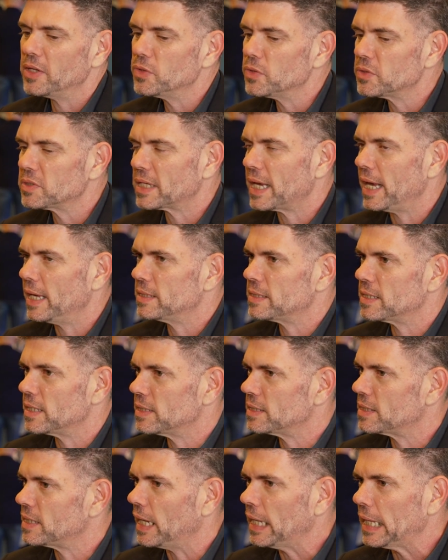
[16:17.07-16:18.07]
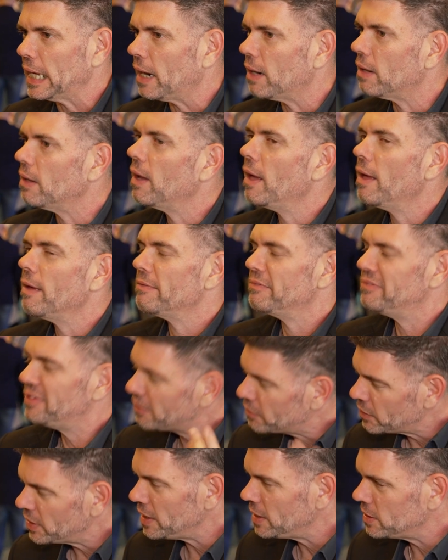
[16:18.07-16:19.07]
use cases that are
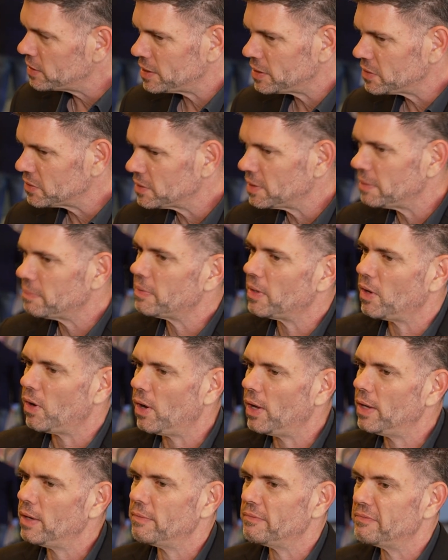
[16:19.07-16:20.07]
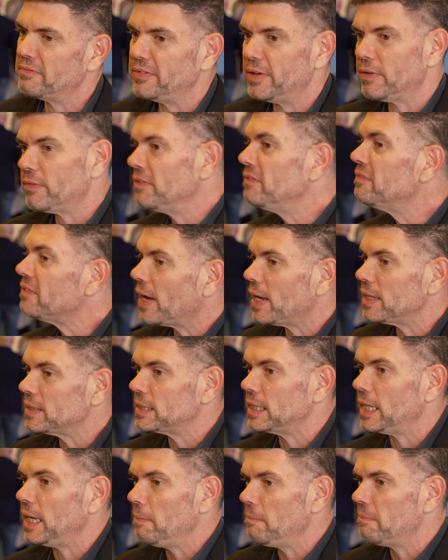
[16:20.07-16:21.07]
very easy to deploy, very
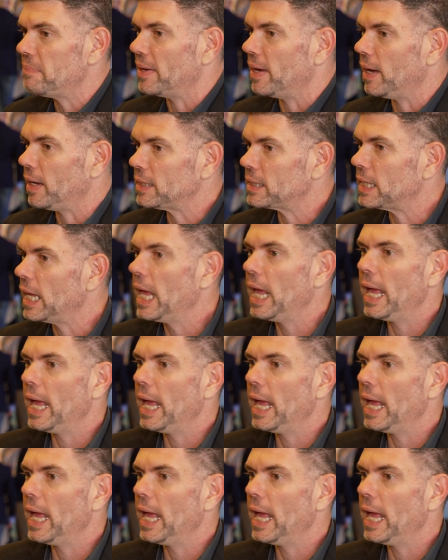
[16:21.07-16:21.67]
fast impact,